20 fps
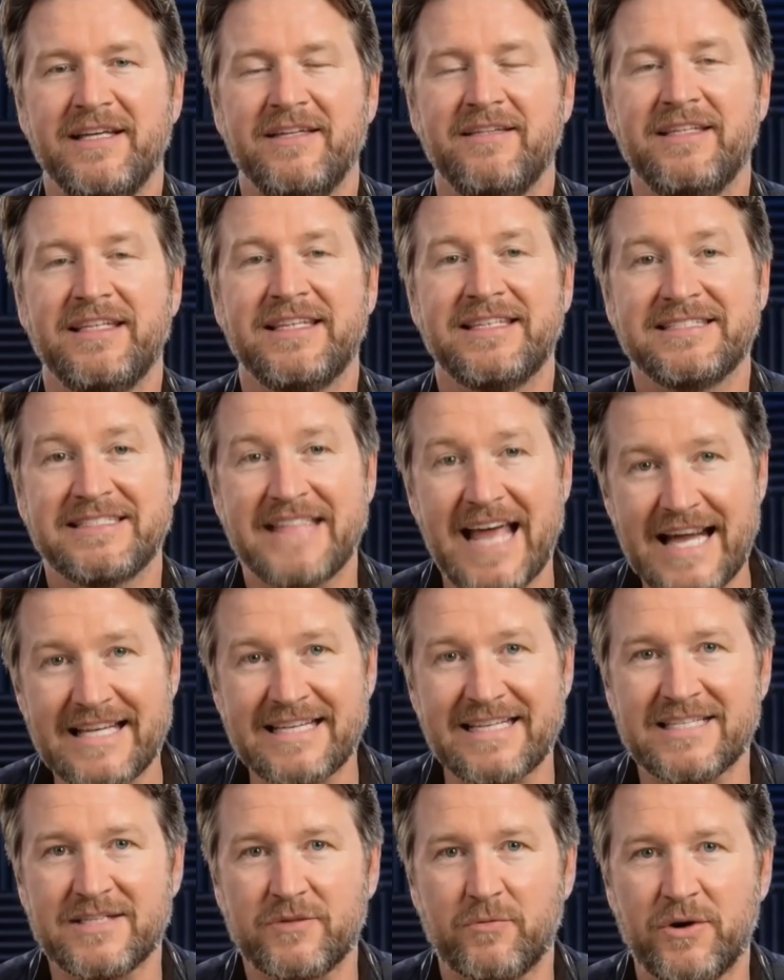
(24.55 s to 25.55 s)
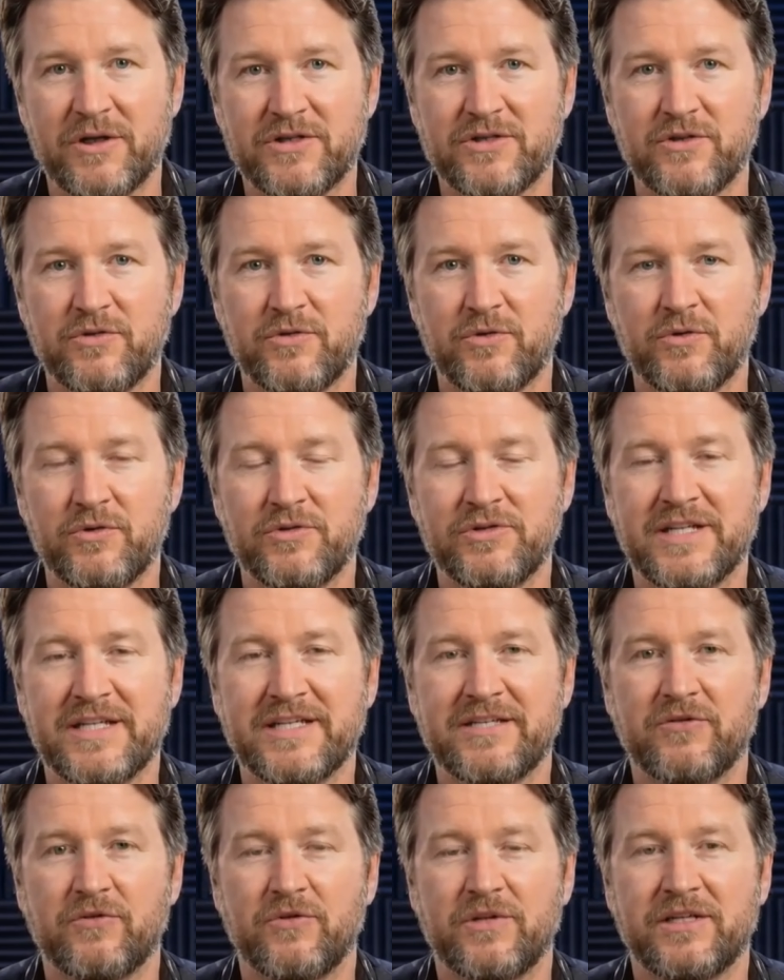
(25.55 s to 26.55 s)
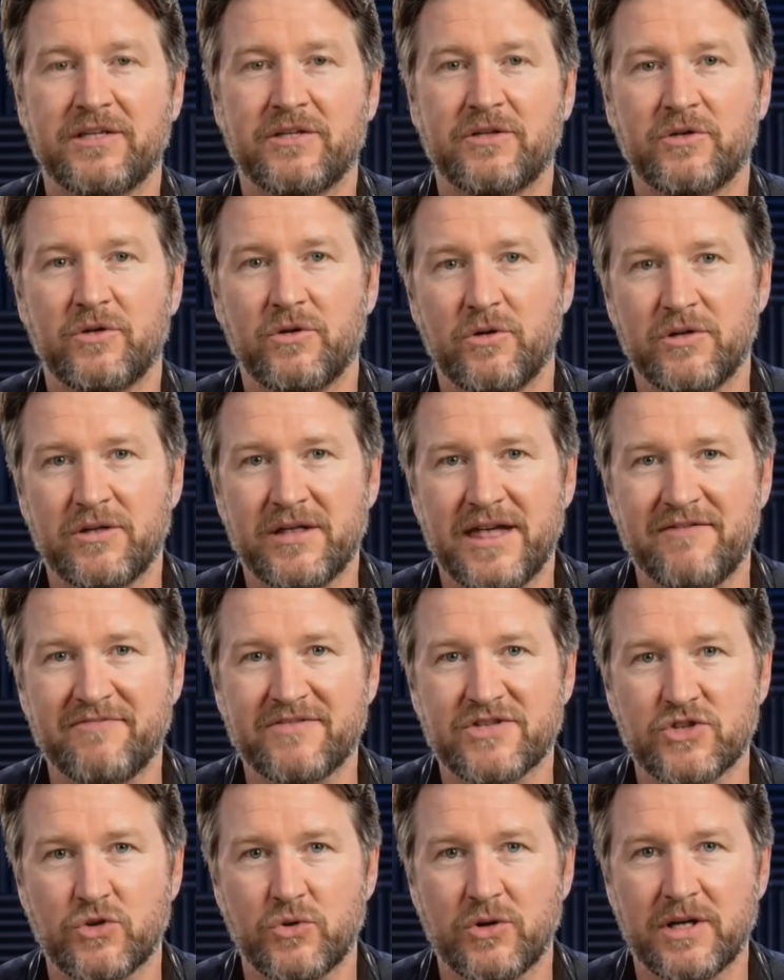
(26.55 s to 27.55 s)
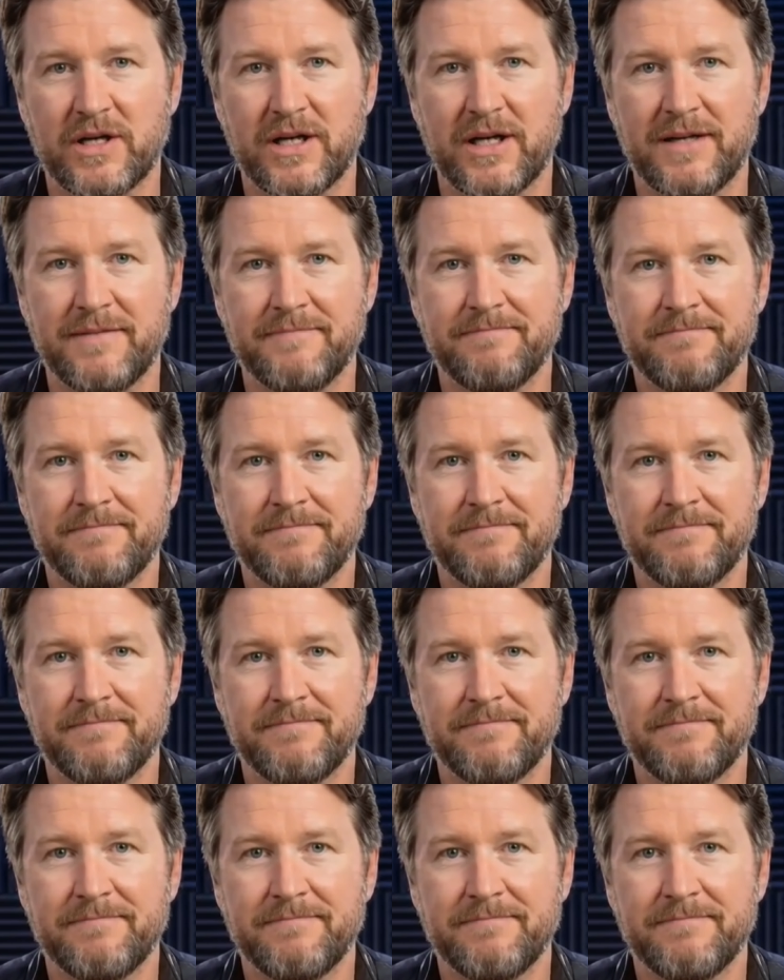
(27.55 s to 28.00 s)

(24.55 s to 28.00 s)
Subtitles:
the exact exposure rules including the Lunar 11 shortcut,